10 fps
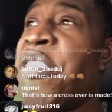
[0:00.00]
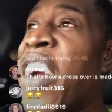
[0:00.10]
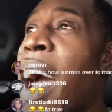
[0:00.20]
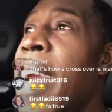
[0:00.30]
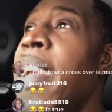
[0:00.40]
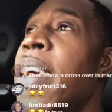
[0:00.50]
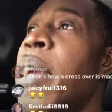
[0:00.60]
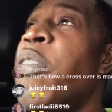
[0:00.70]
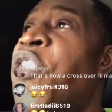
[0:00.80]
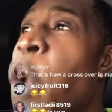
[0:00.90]
African
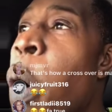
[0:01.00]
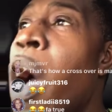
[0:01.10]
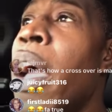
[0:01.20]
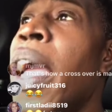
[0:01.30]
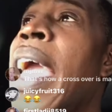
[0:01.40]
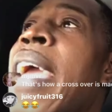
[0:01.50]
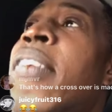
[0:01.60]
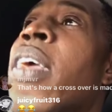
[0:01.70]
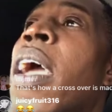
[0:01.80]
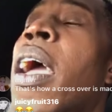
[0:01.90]
flow
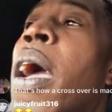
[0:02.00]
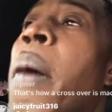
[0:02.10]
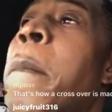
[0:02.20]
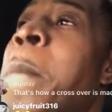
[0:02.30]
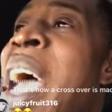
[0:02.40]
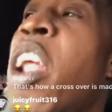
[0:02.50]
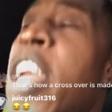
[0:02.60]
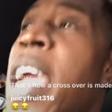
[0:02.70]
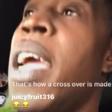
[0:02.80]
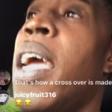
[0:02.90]
is
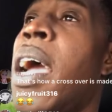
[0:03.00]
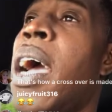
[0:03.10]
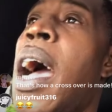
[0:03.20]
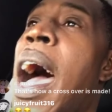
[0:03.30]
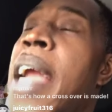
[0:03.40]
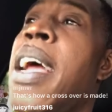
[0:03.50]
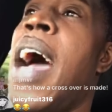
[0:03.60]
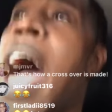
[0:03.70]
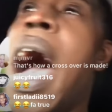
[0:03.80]
melody and